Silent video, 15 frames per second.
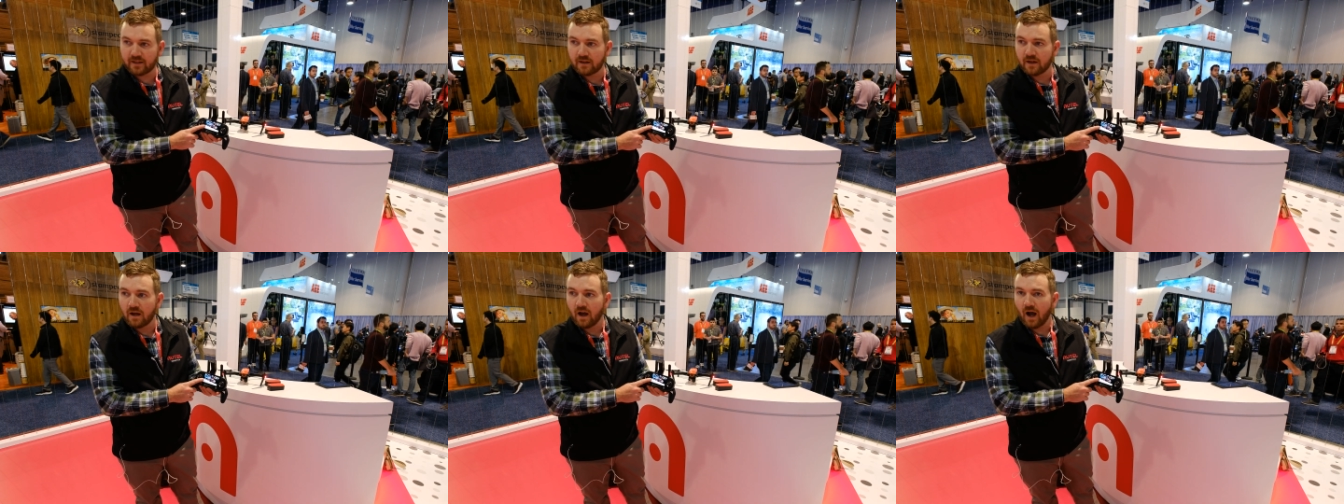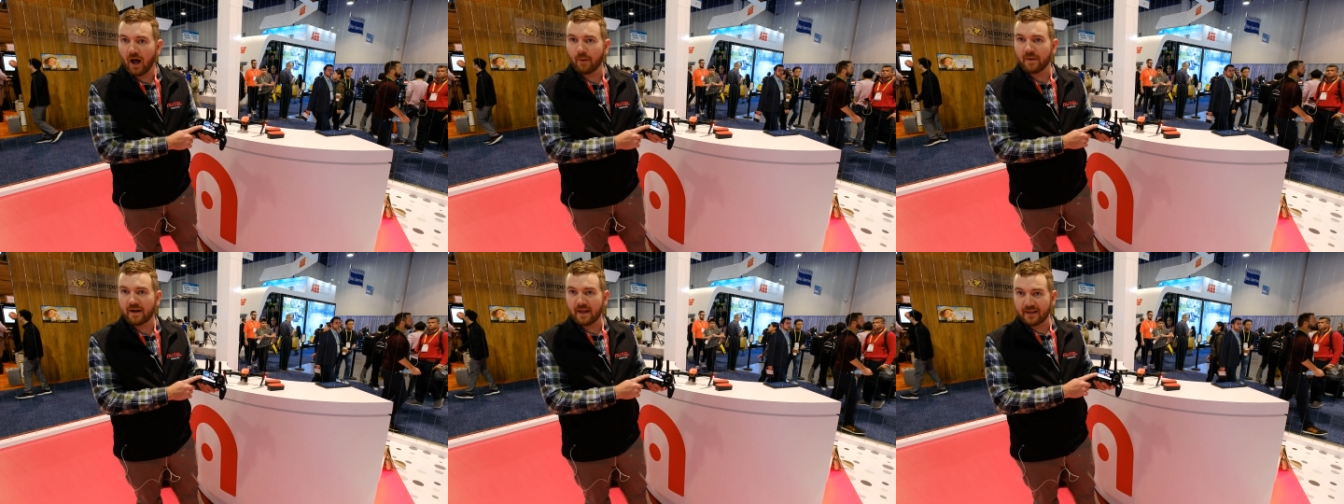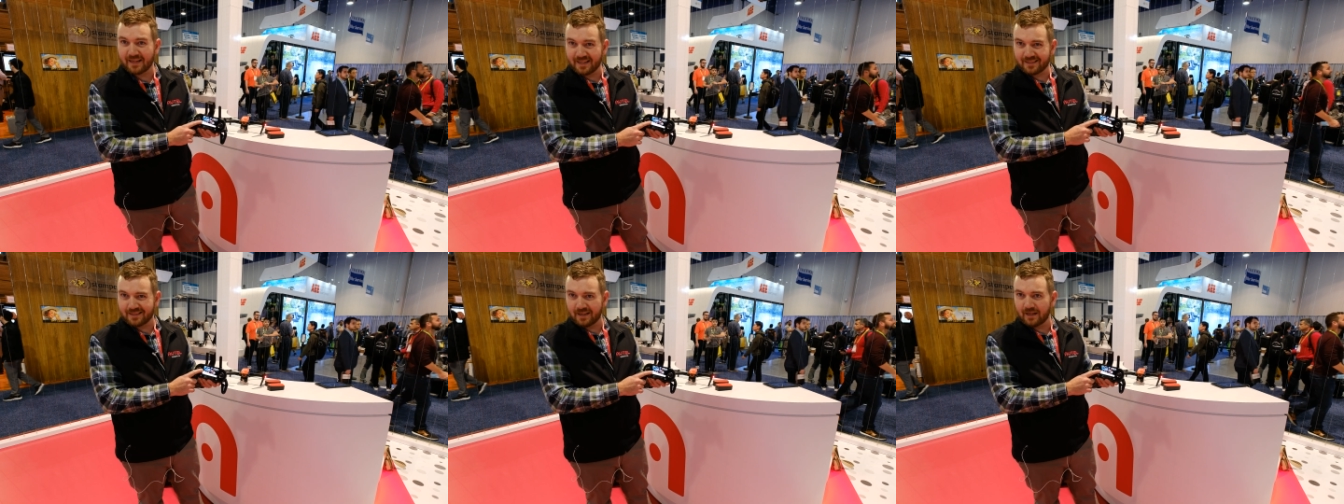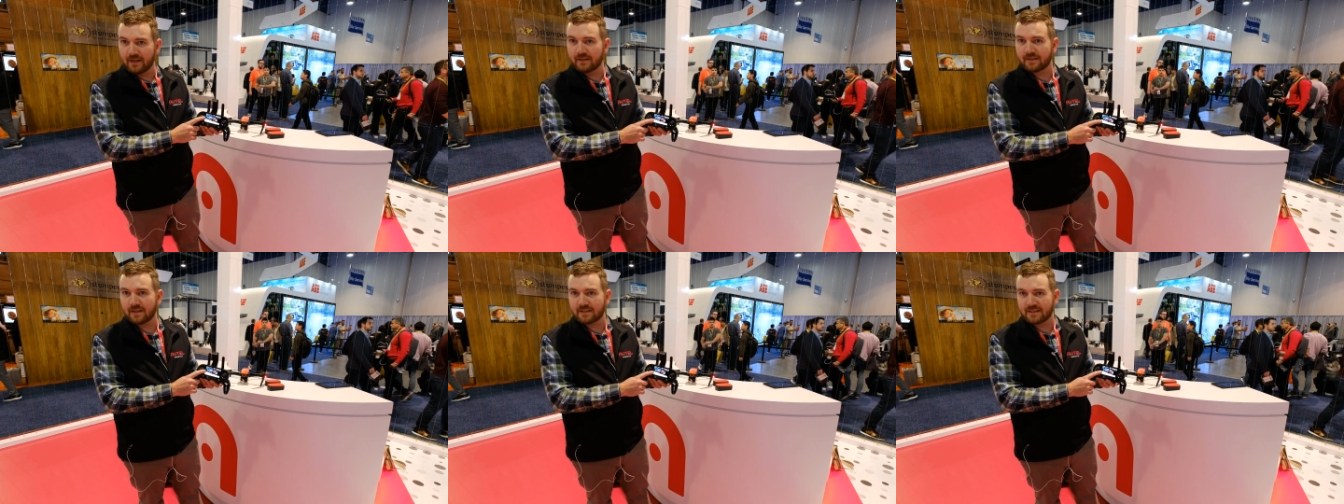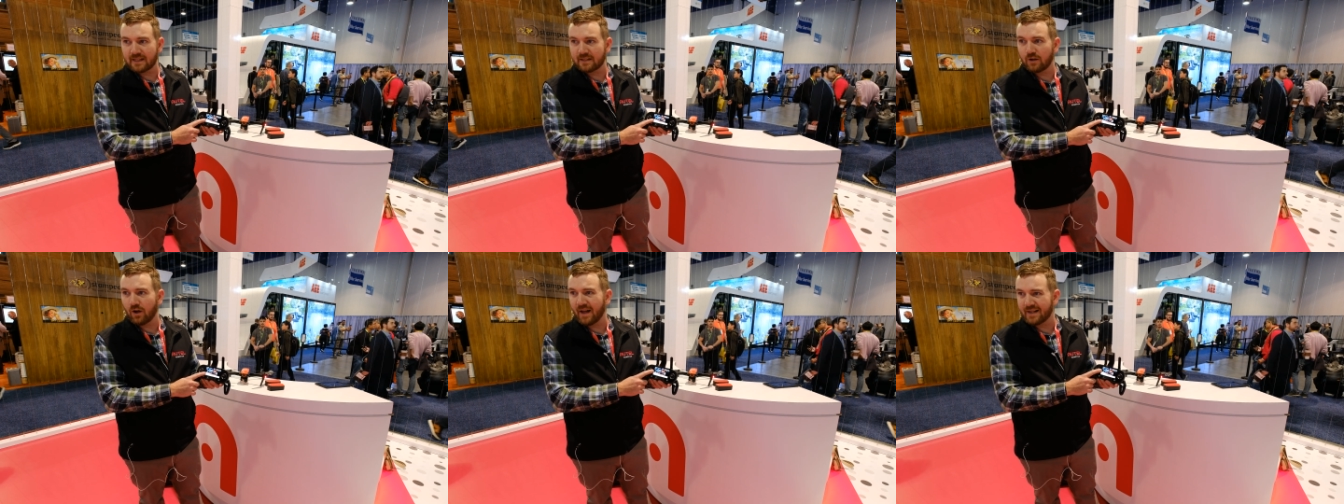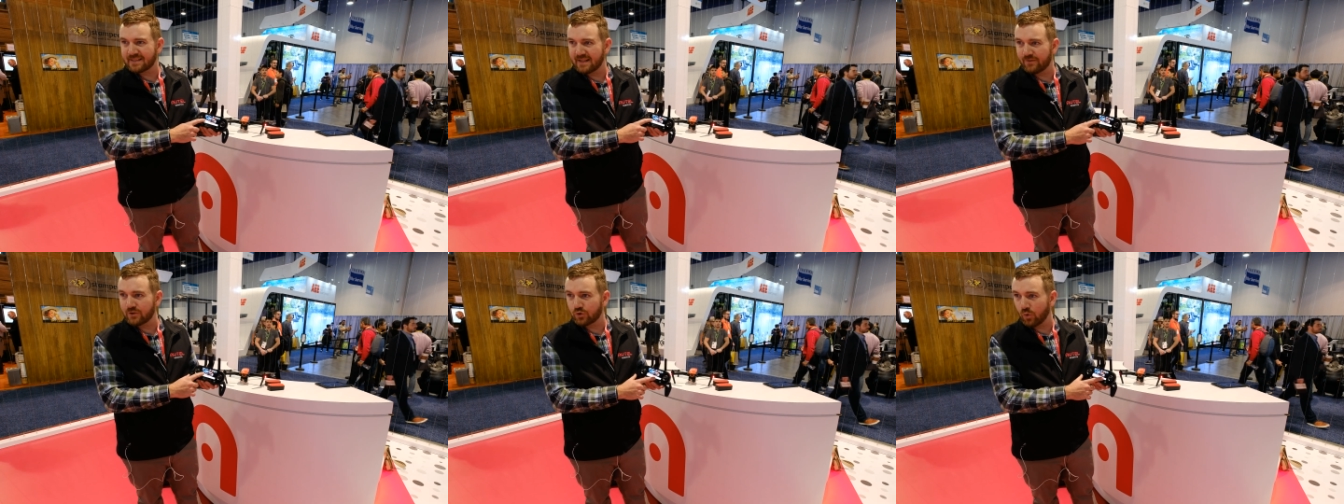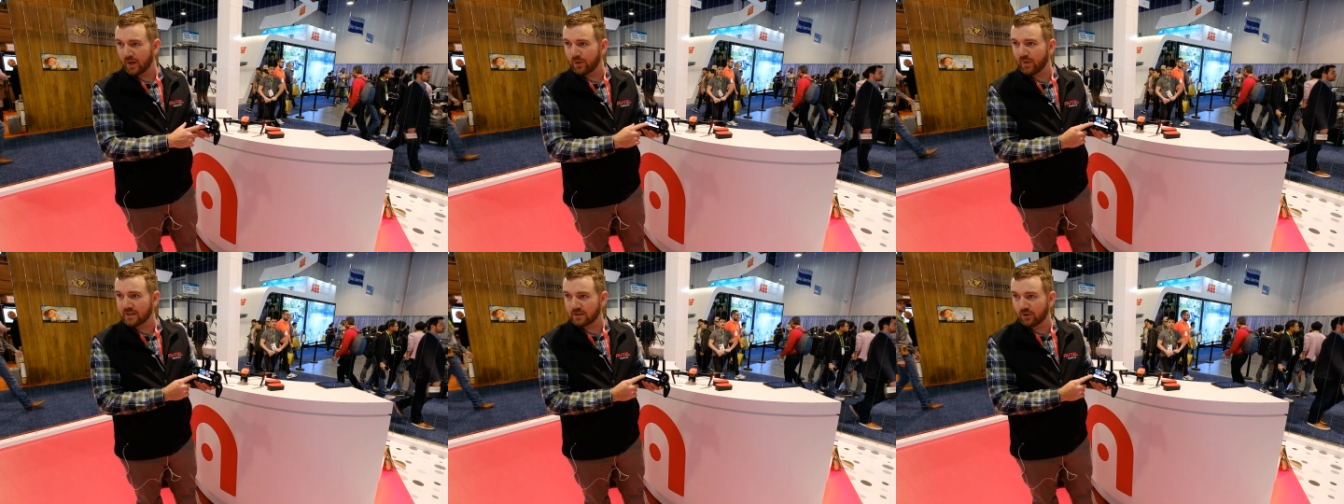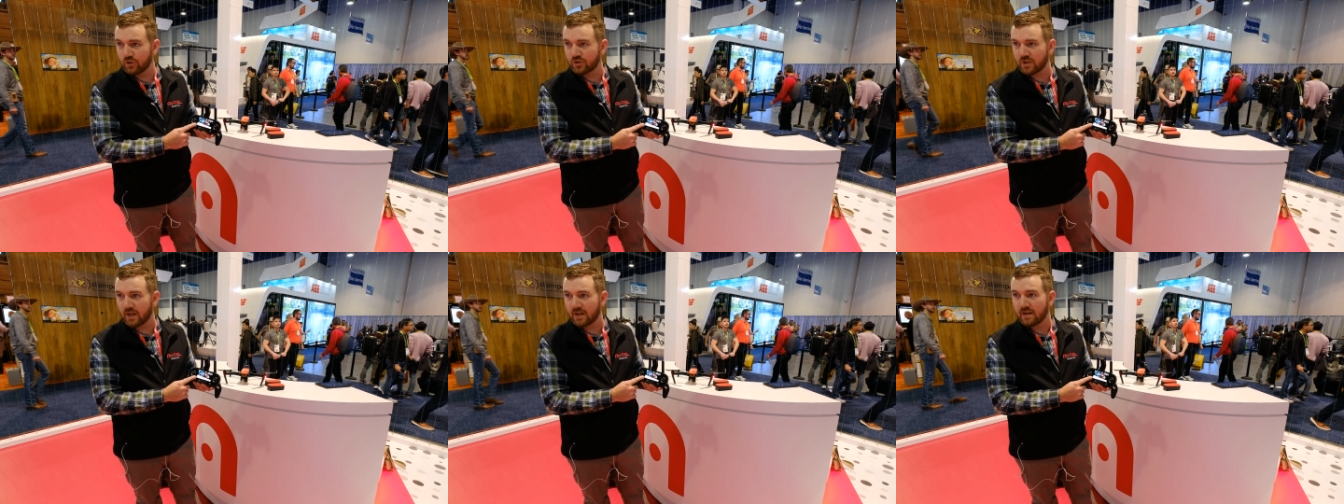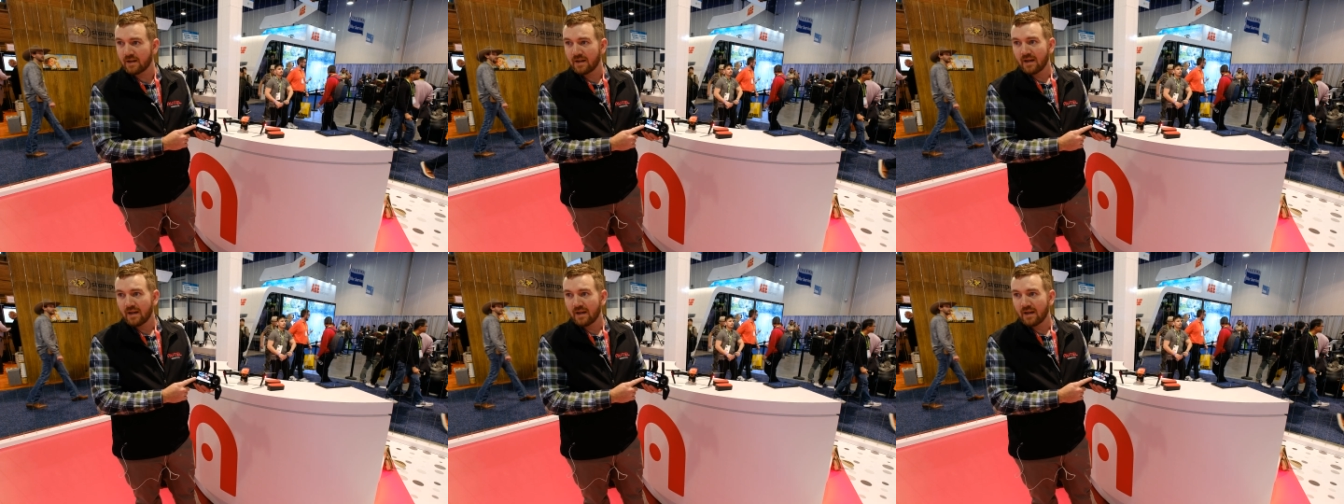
and then get the signal at a 720 resolution.